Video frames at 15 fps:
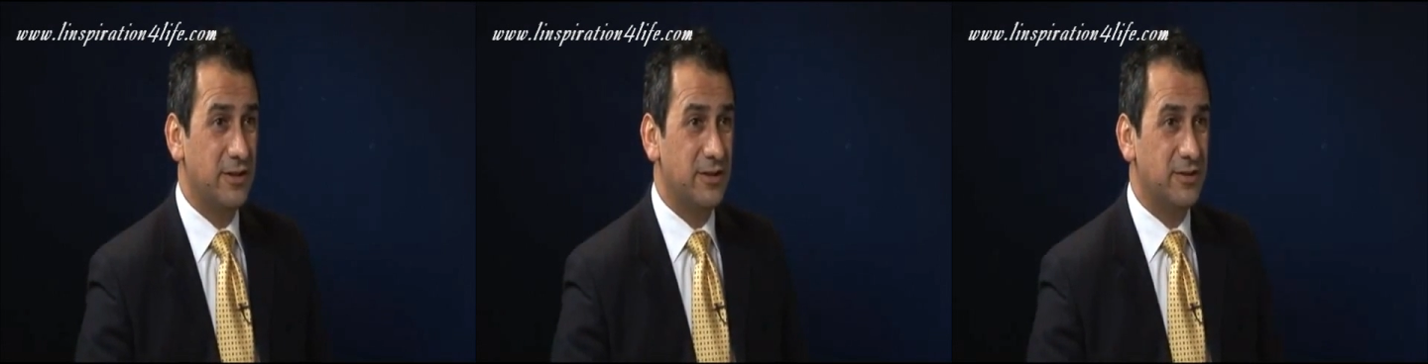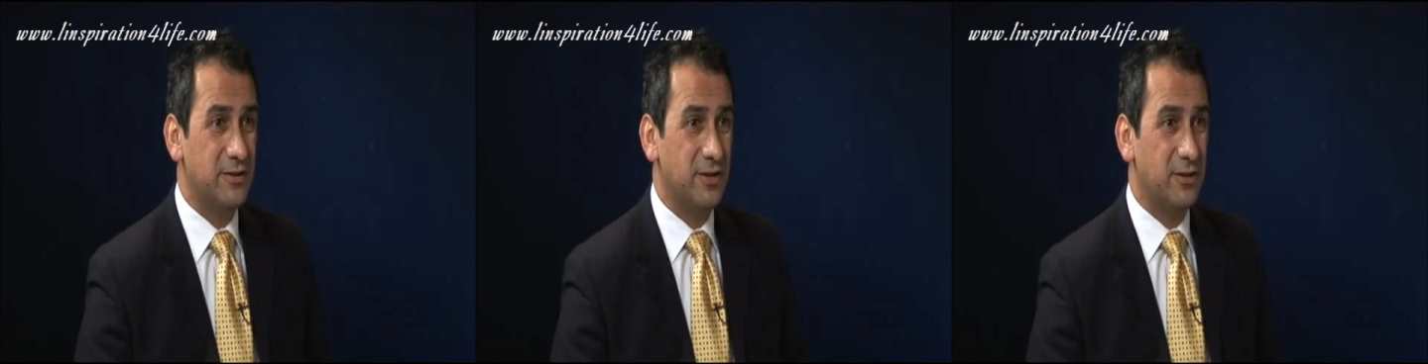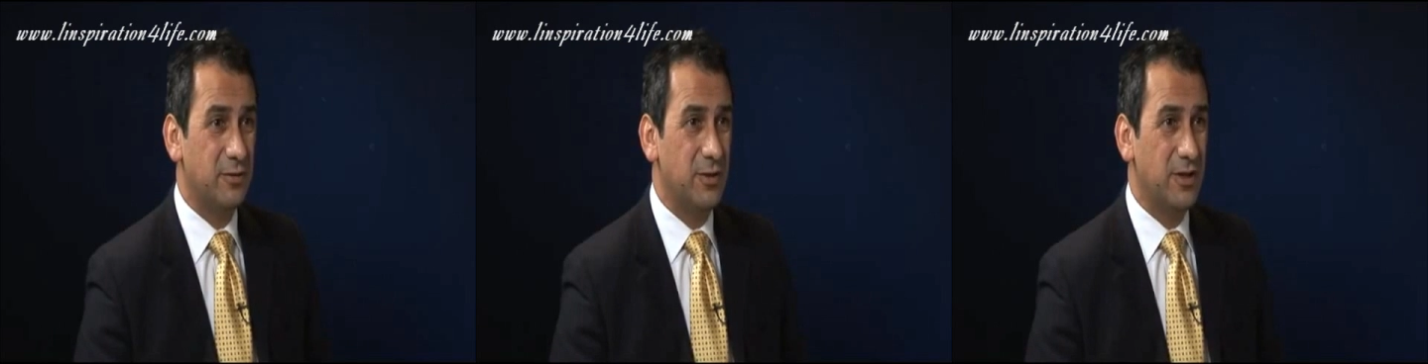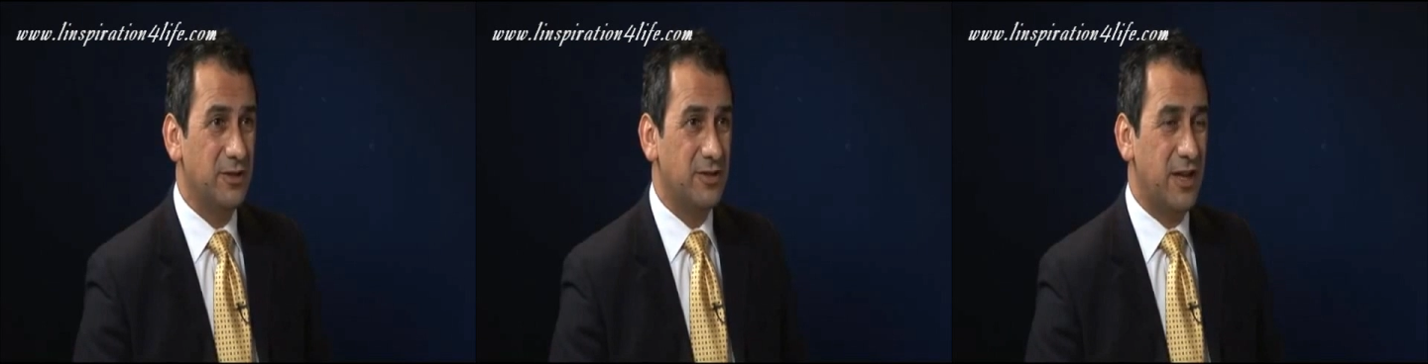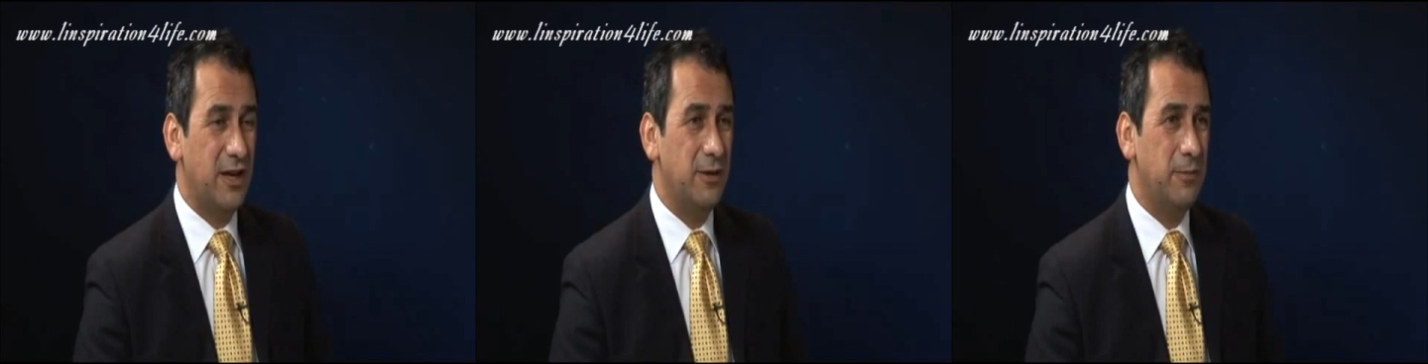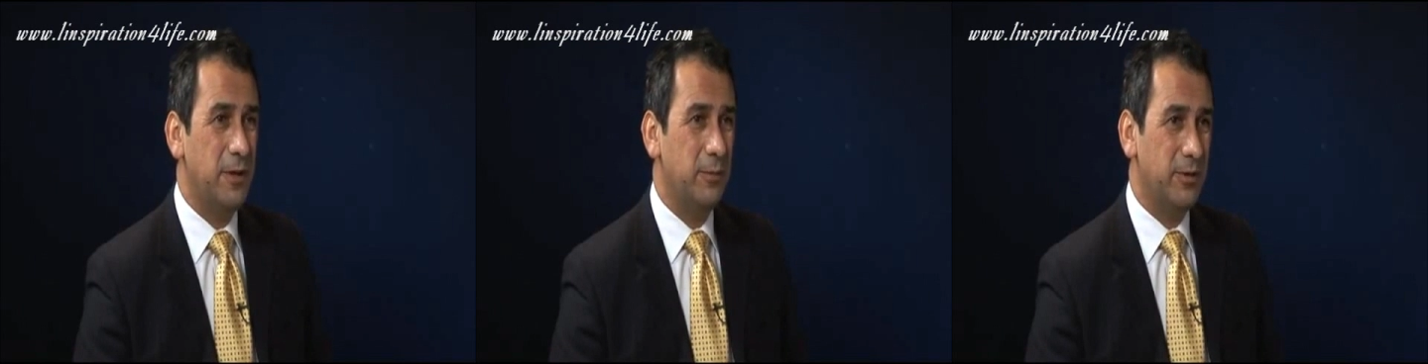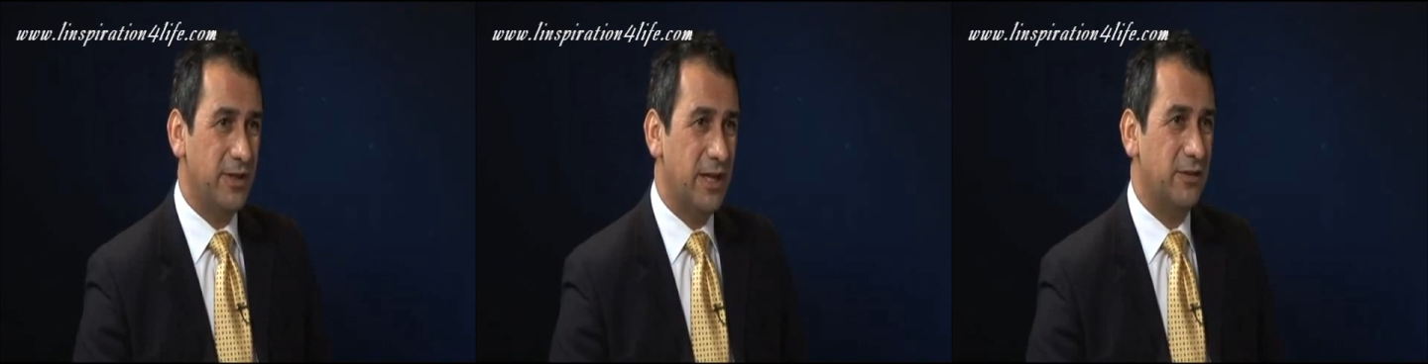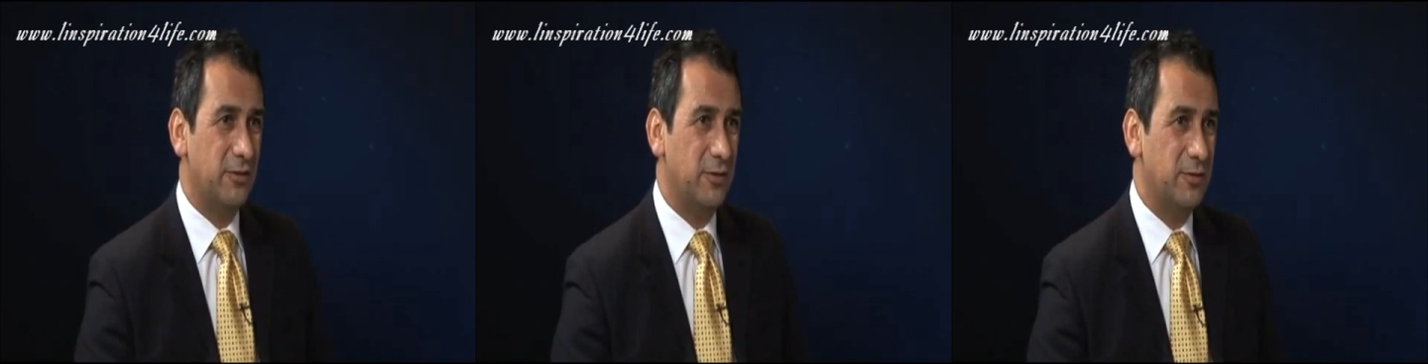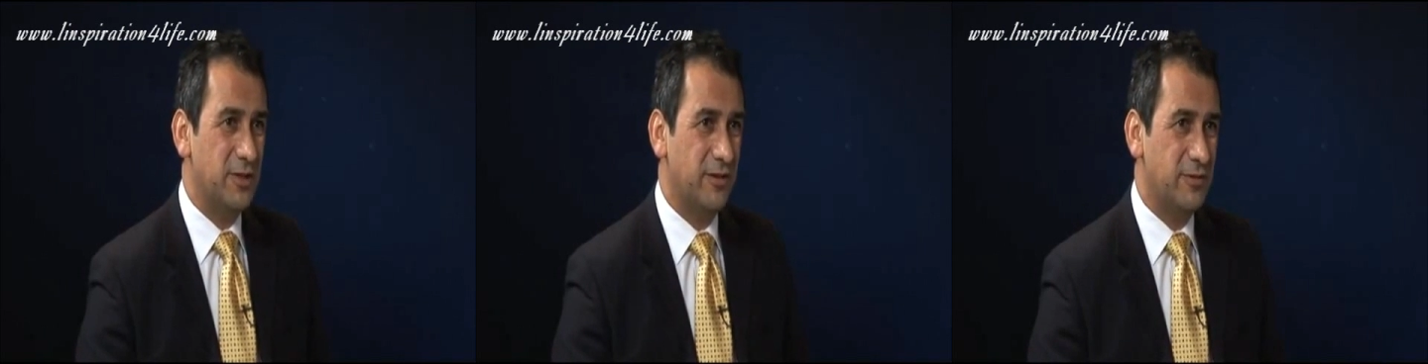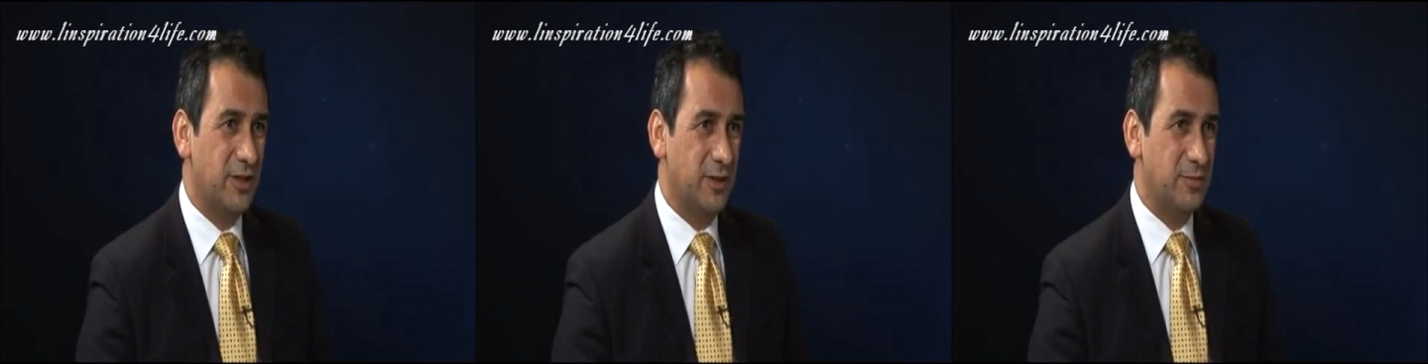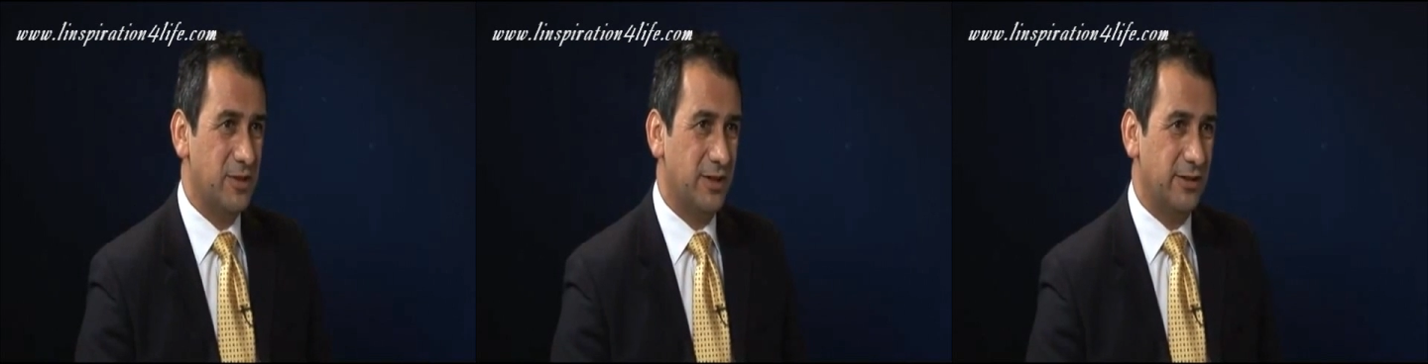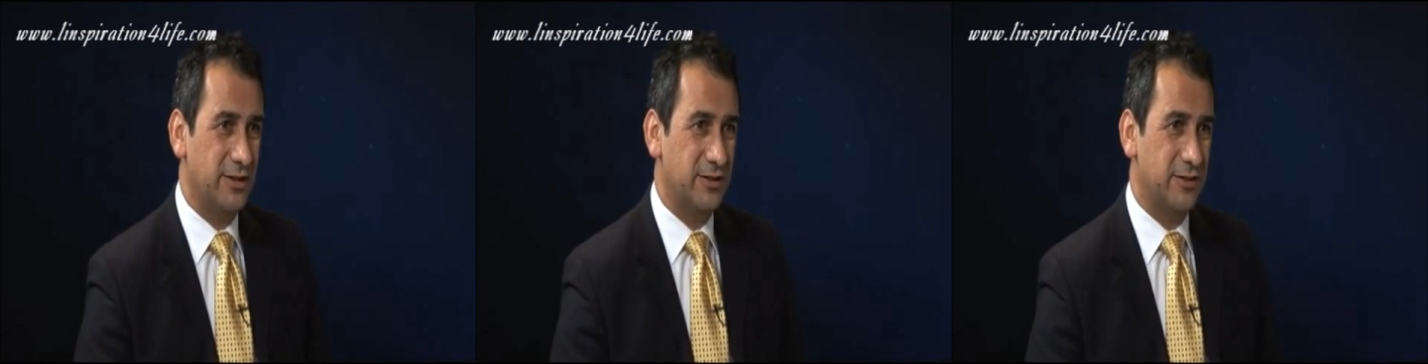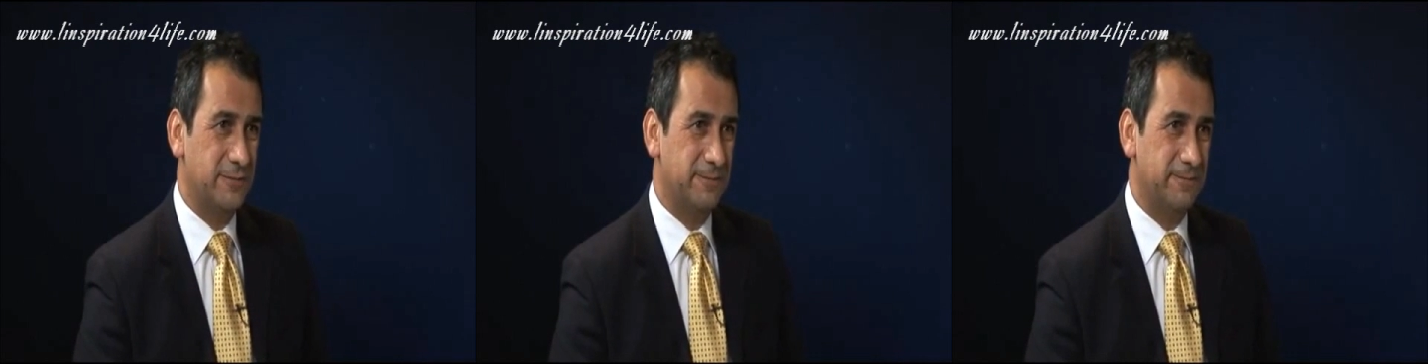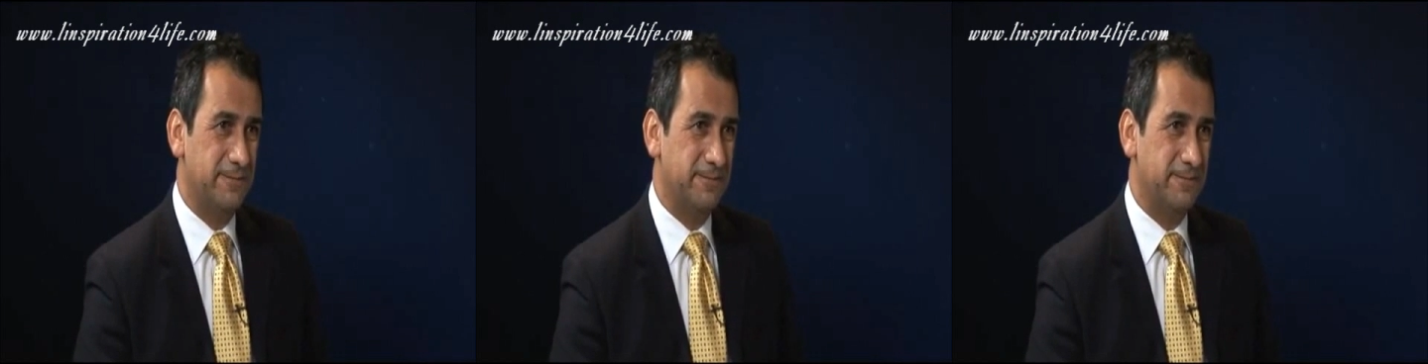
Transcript: So how do people get through tough times like this?